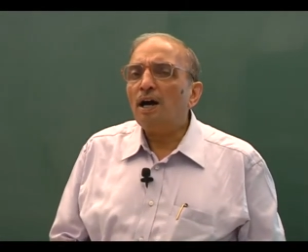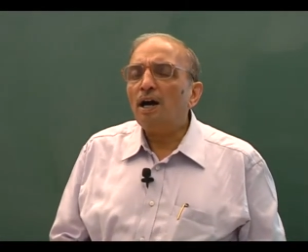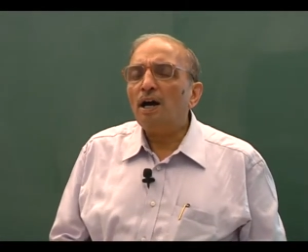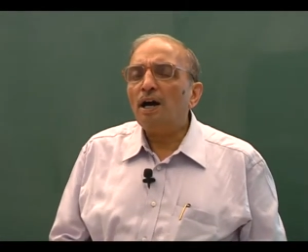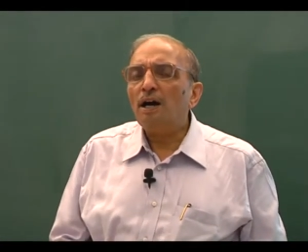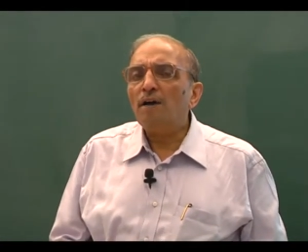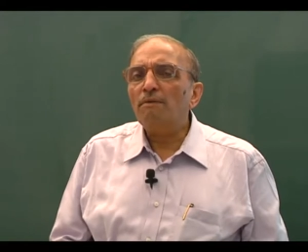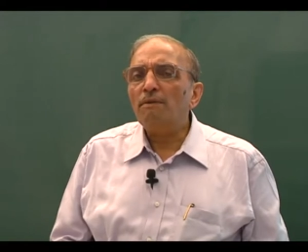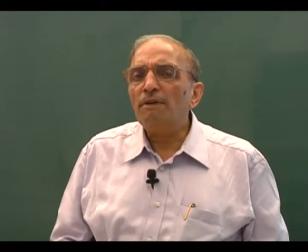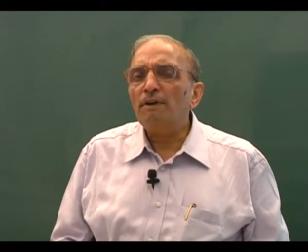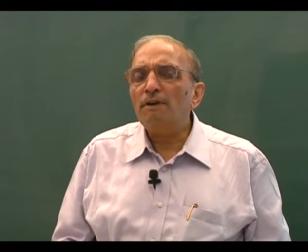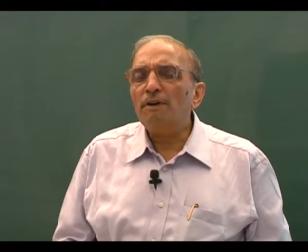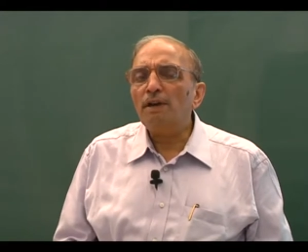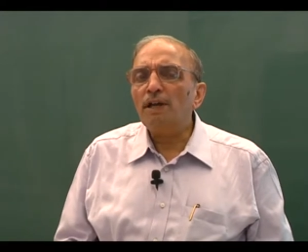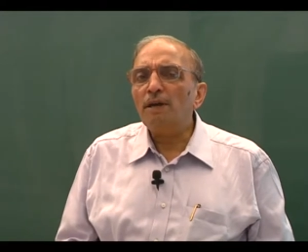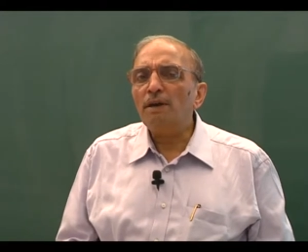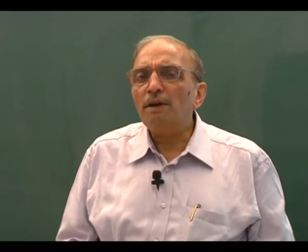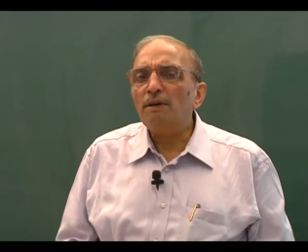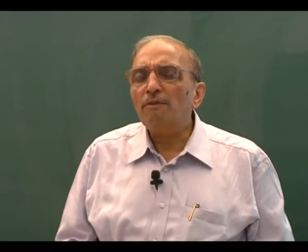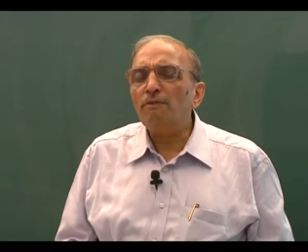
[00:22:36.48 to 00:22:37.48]
uh,
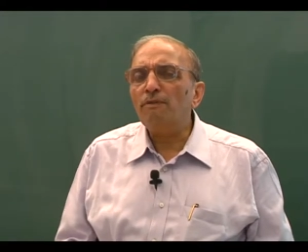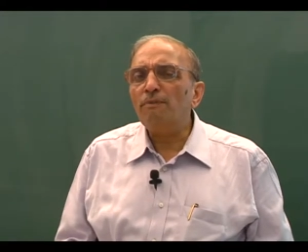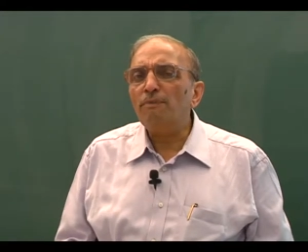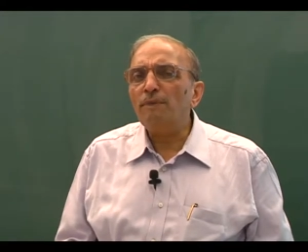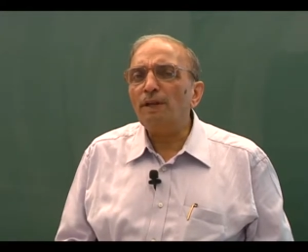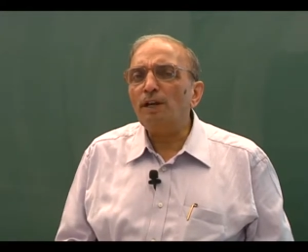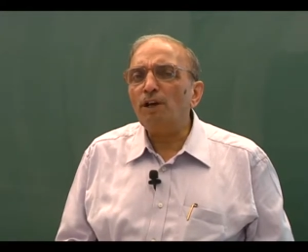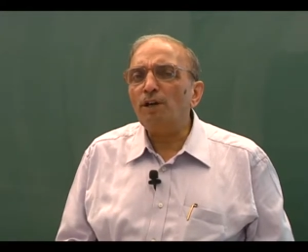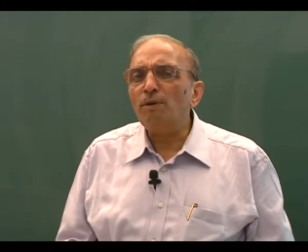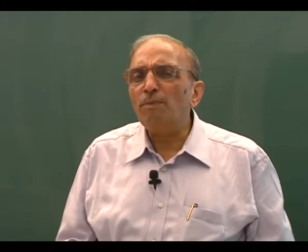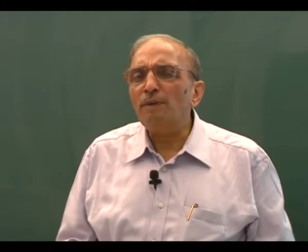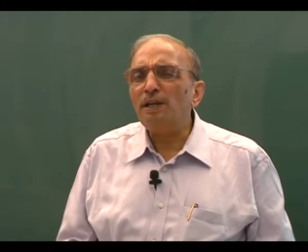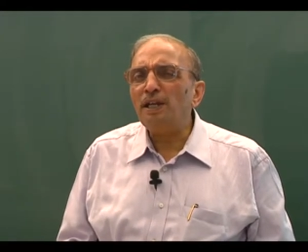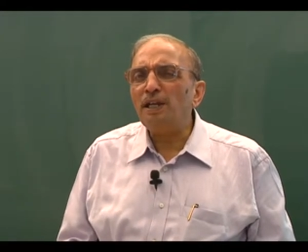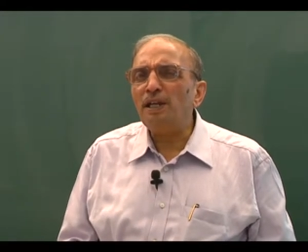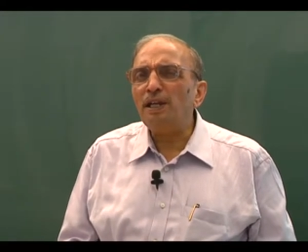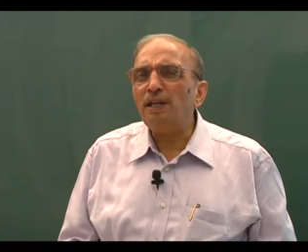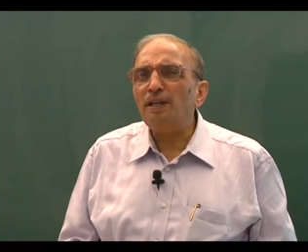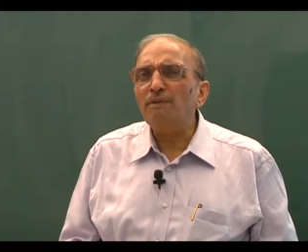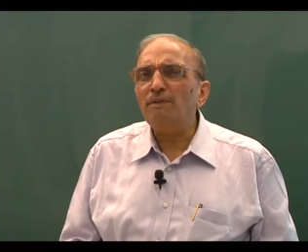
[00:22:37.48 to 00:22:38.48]
uh, may not
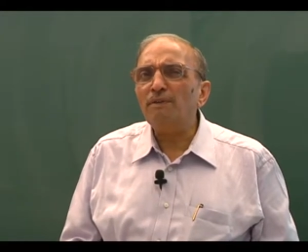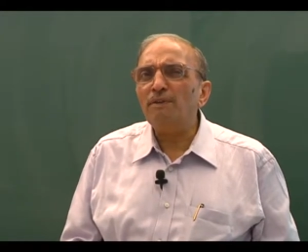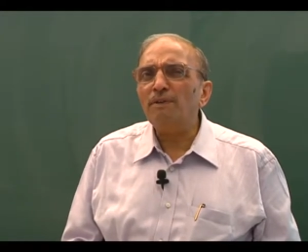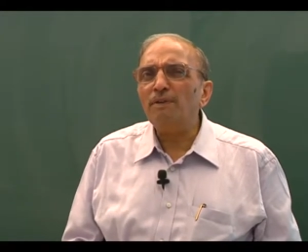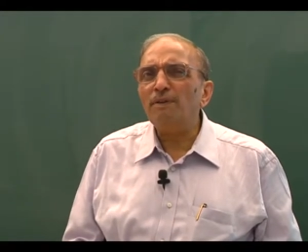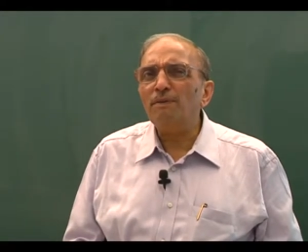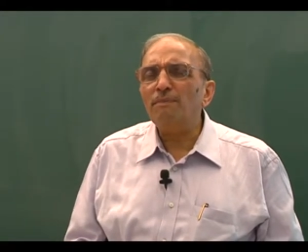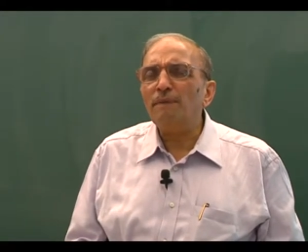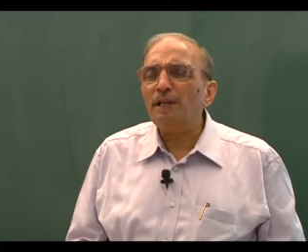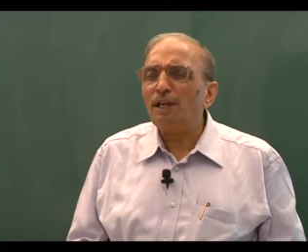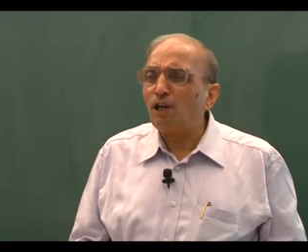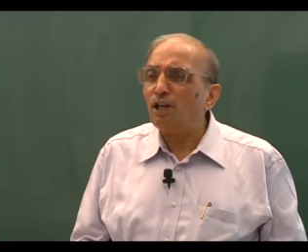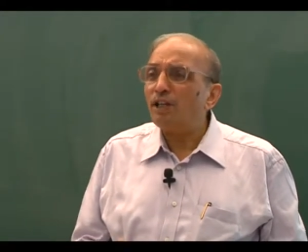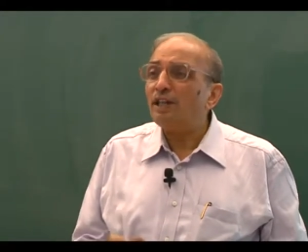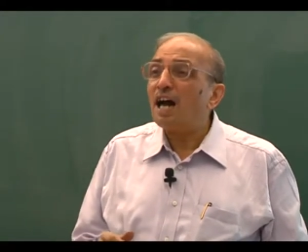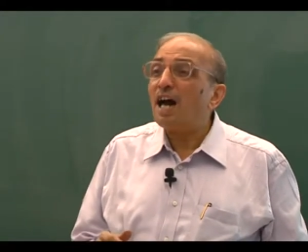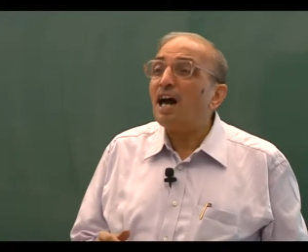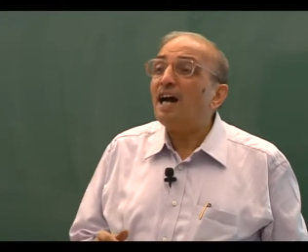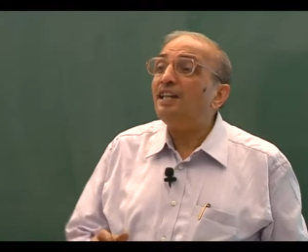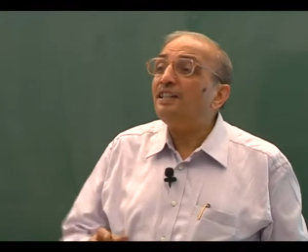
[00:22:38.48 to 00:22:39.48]
be may
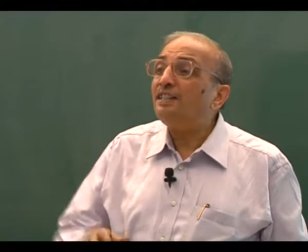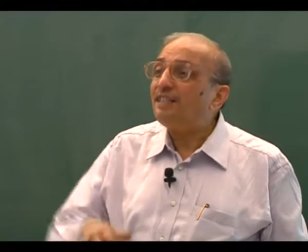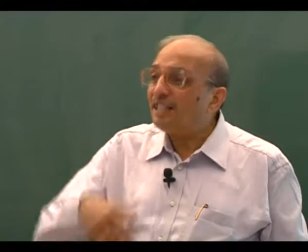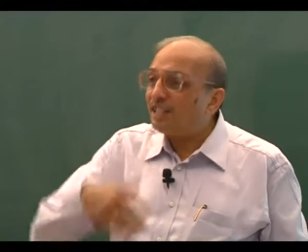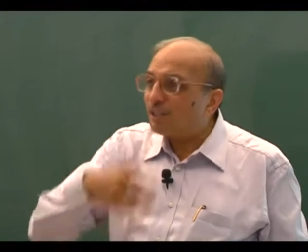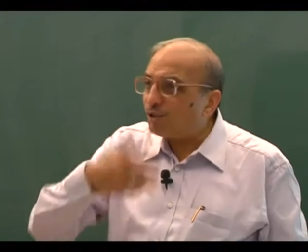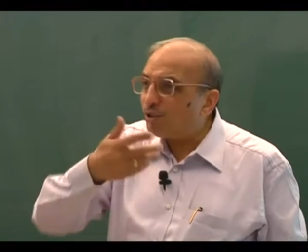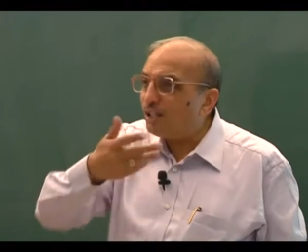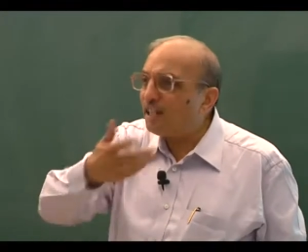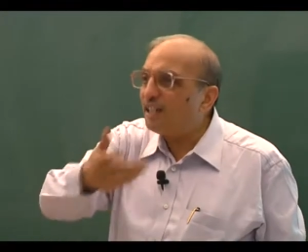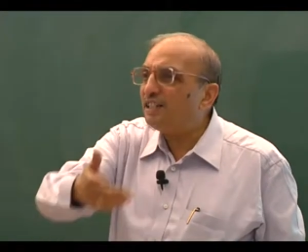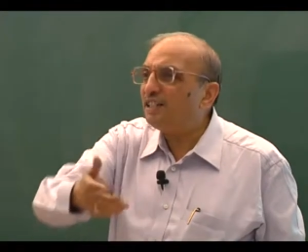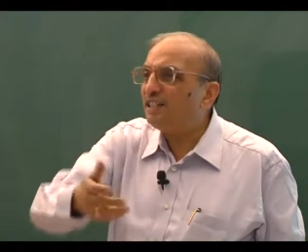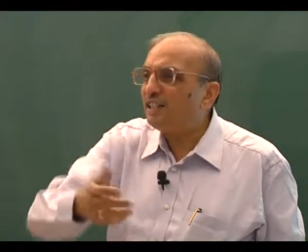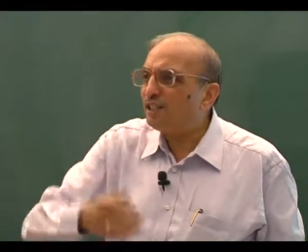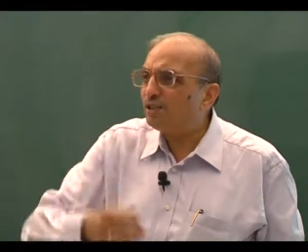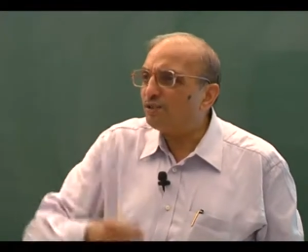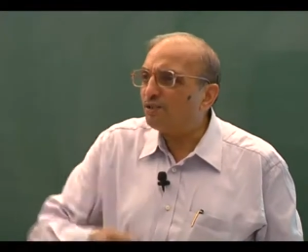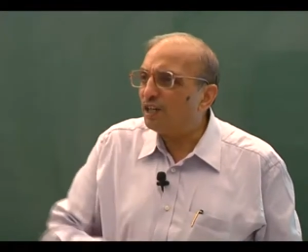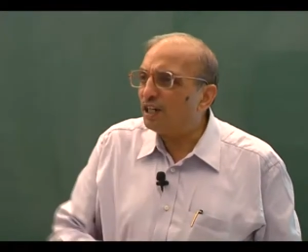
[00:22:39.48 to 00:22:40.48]
not articulate
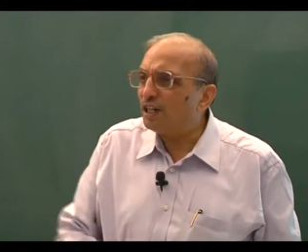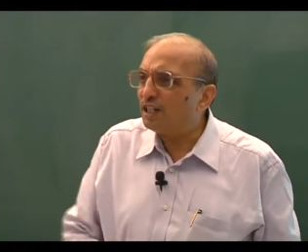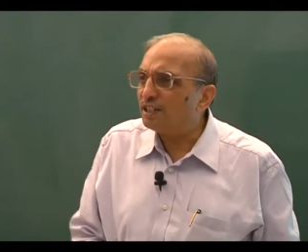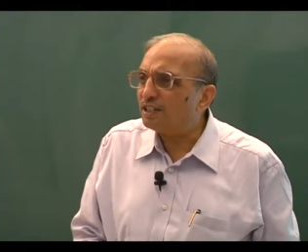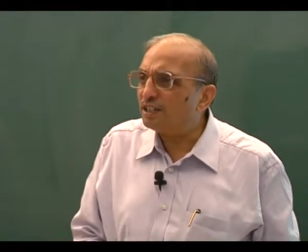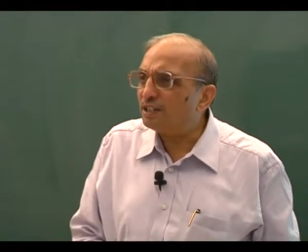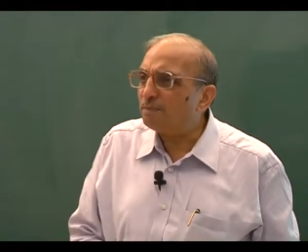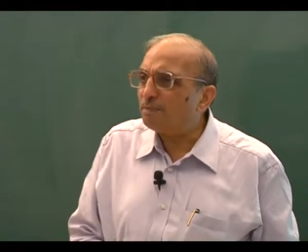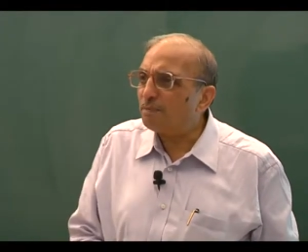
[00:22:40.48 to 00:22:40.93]
these words,